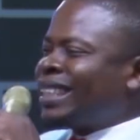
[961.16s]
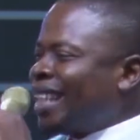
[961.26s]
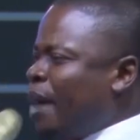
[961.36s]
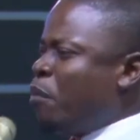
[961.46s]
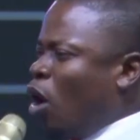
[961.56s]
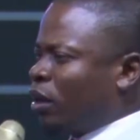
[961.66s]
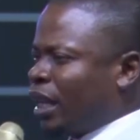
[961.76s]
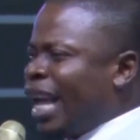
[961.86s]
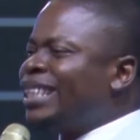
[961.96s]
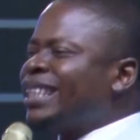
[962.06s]
a demon,
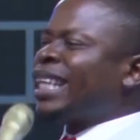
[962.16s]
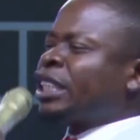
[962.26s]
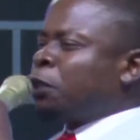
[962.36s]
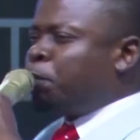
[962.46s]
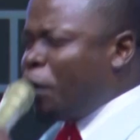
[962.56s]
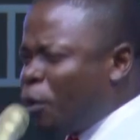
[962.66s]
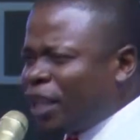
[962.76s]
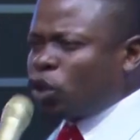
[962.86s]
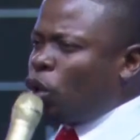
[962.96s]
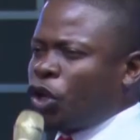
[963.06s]
it is a
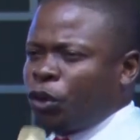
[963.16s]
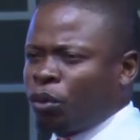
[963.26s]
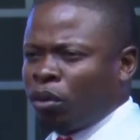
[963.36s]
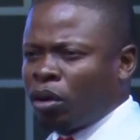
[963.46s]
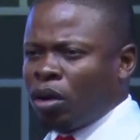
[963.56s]
spirit on you.